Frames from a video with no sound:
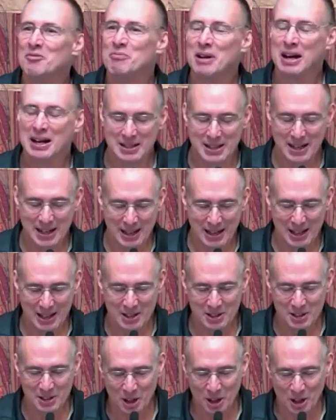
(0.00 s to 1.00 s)
My
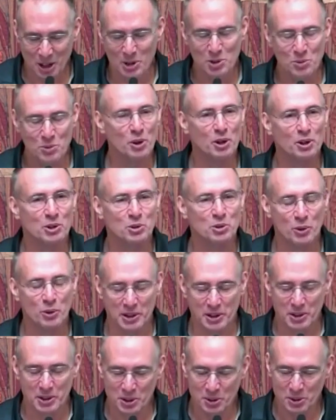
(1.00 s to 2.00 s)
dad always worked
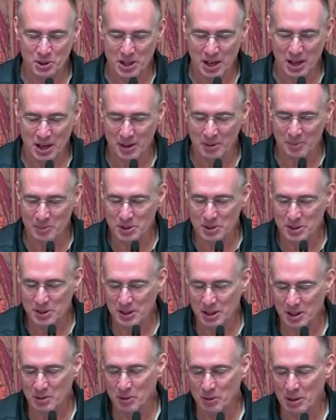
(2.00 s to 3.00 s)
one or two
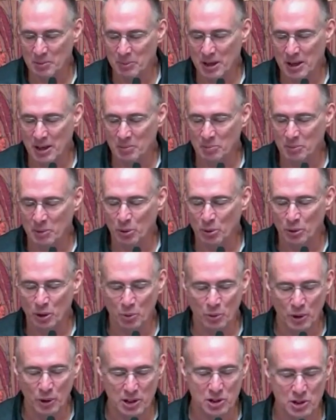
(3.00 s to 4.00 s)
jobs, and my mom
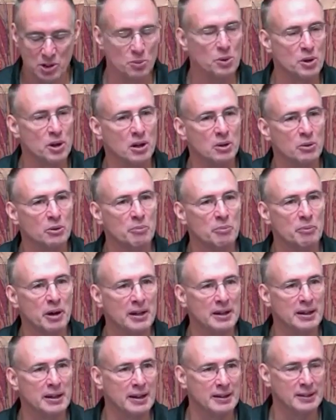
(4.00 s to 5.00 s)
only went to work when
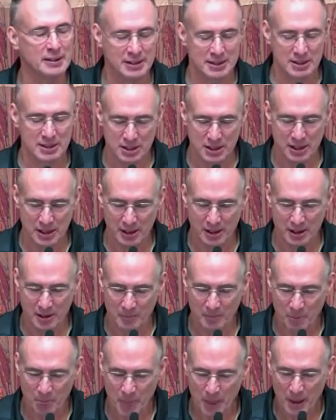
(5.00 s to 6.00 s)
my dad got sick
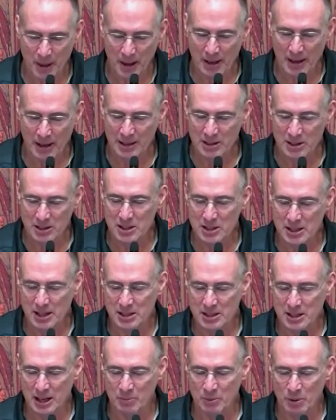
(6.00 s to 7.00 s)
and had to
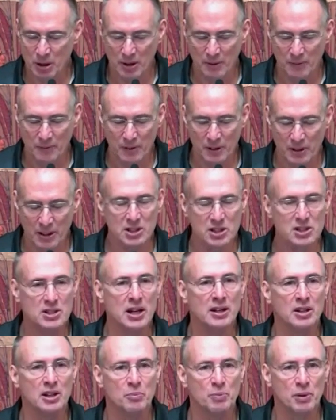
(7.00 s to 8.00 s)
take time off for an
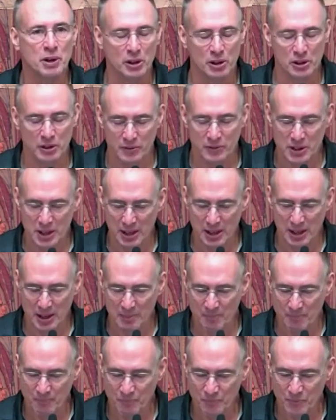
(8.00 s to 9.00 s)
extended period of
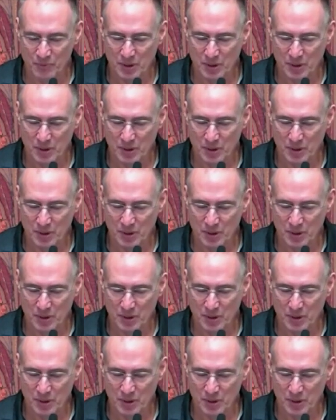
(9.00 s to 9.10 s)
time.